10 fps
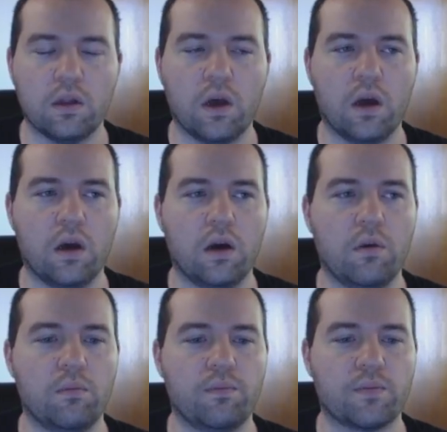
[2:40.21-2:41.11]

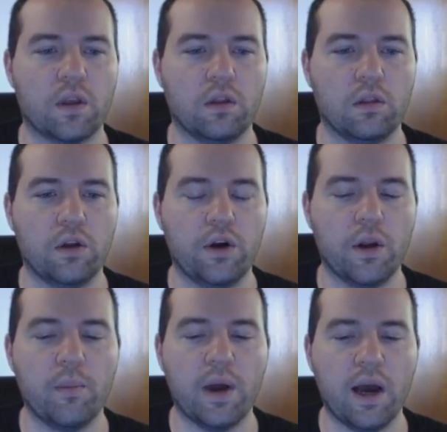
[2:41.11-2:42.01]
um, learn
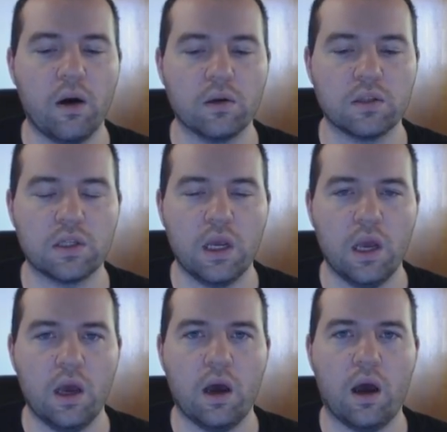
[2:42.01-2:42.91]
about
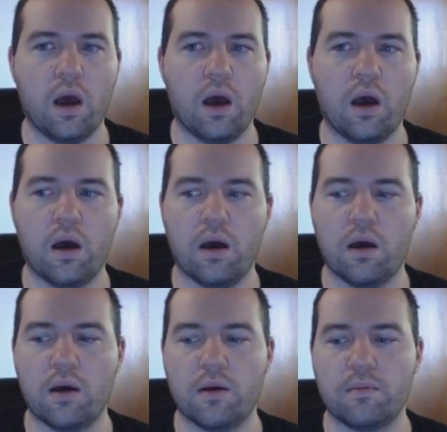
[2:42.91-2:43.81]

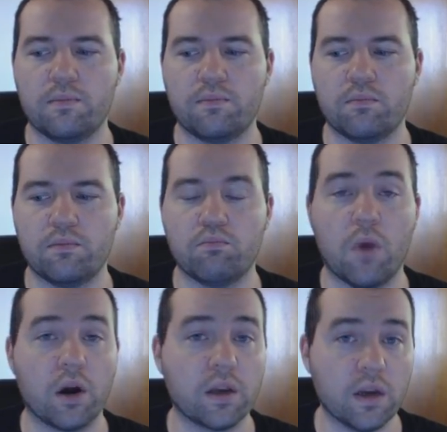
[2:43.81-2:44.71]
uh,
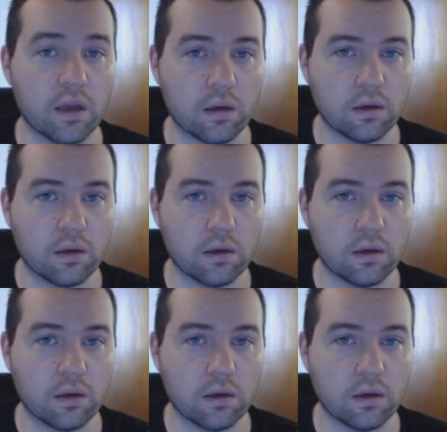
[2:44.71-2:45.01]
marketing,